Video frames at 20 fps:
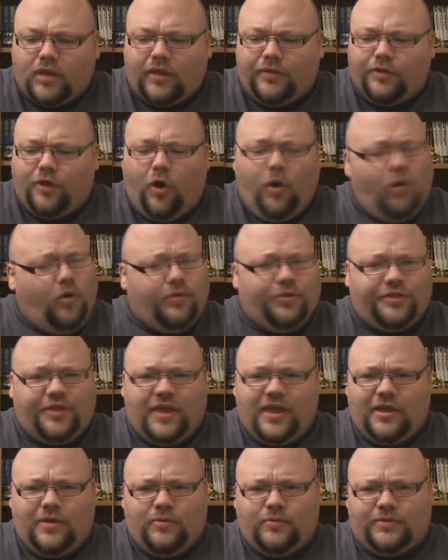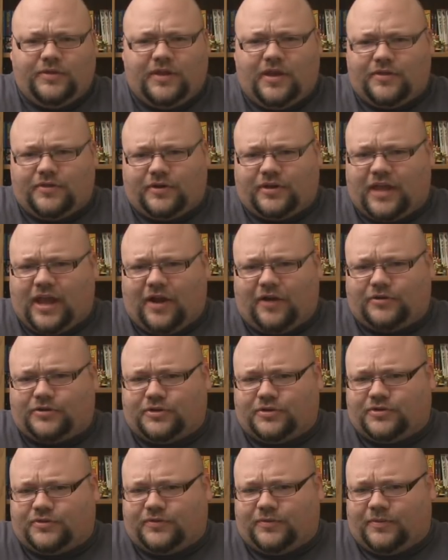the whole thing with the other
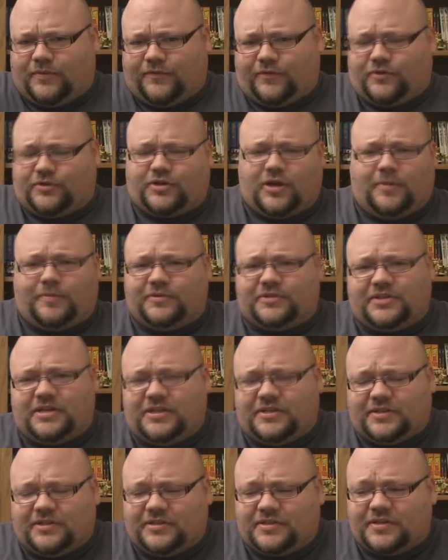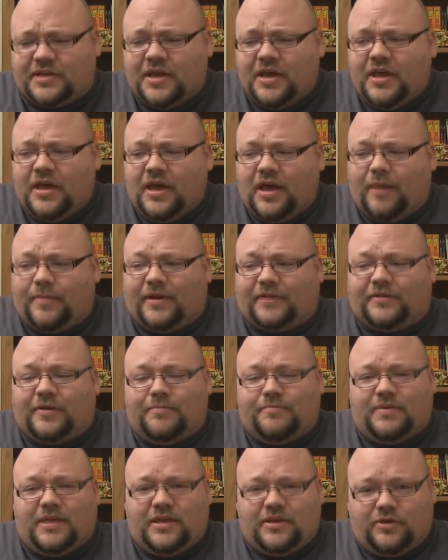characters from the first couple seasons about
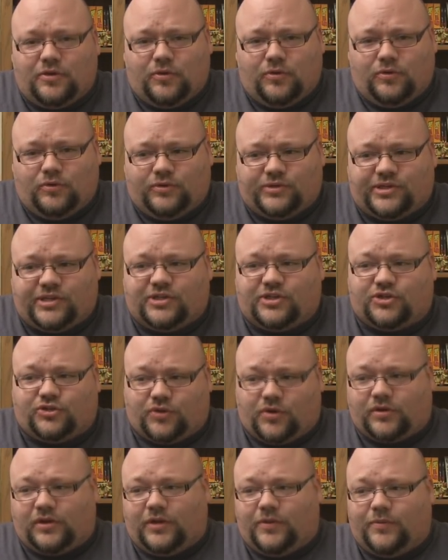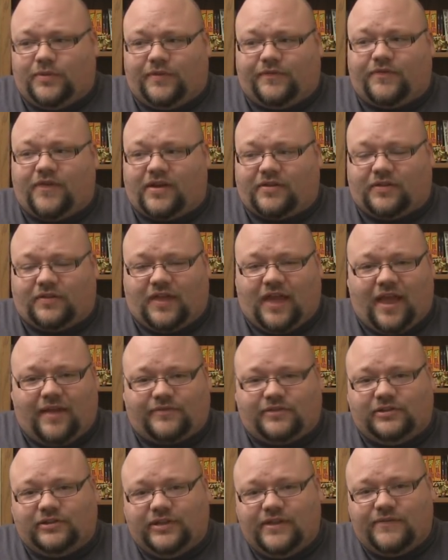them being ghouls and struggling with the fact that they
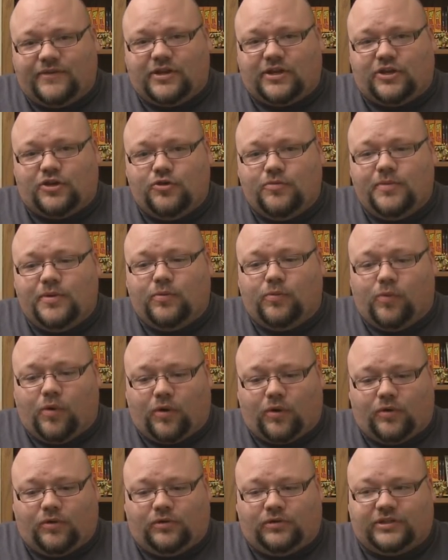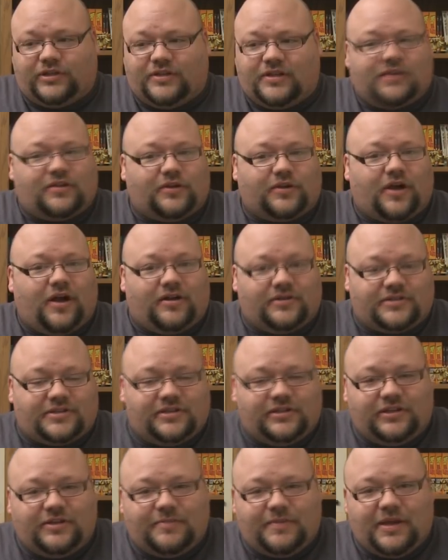have to live in a human world and that they're
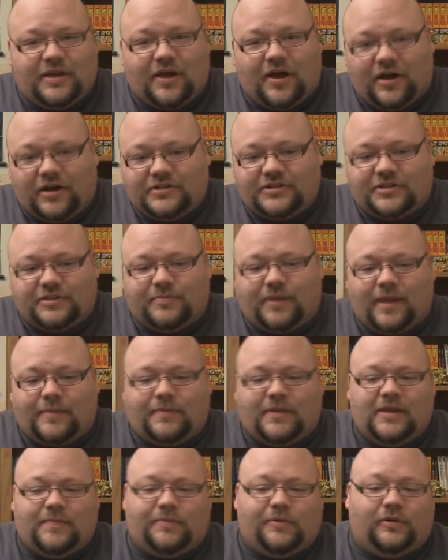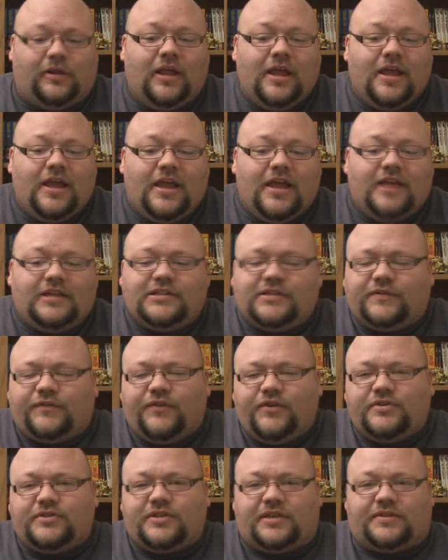constantly being hunted by people, it just
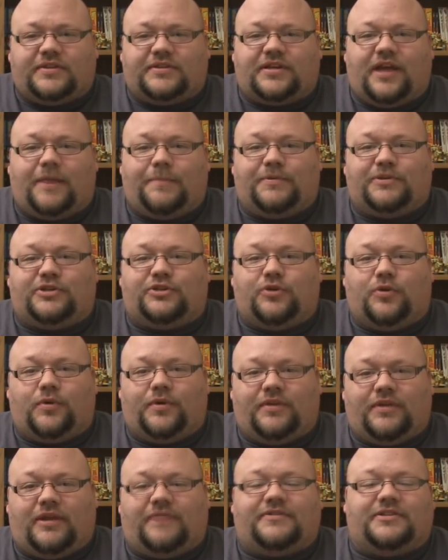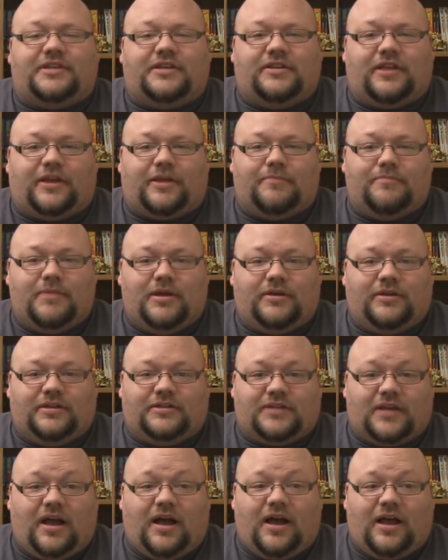feels like the type of story that I've seen like a million
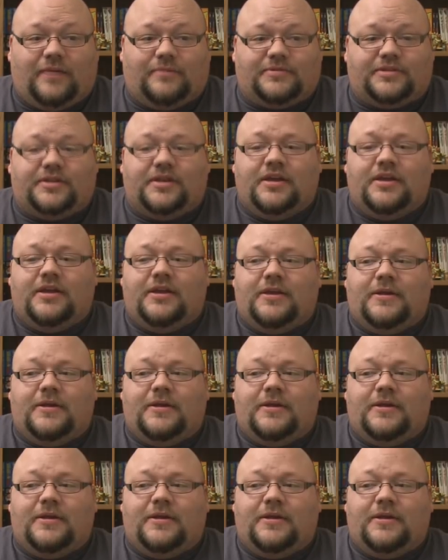times.